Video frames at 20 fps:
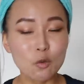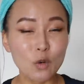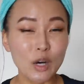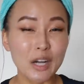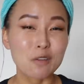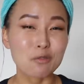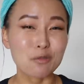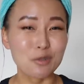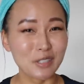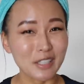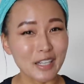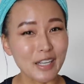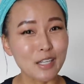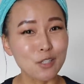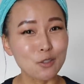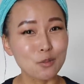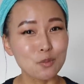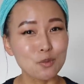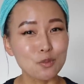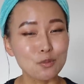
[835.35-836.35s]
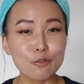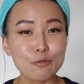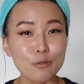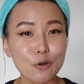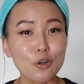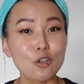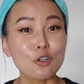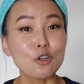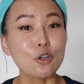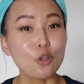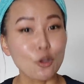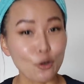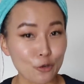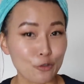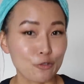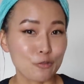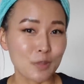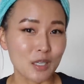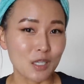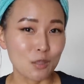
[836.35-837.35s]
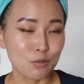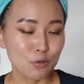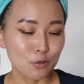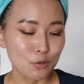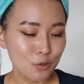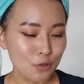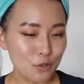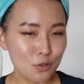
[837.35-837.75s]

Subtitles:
quite relatable for a lot of people.